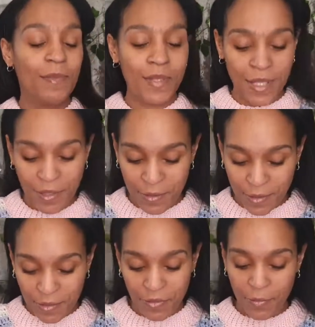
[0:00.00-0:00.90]
So
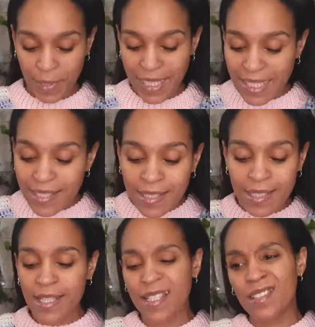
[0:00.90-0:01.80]
for
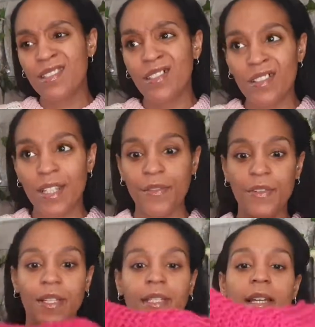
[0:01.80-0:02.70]
beginners, it's not that
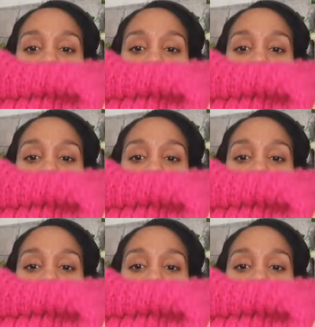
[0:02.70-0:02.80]
fun.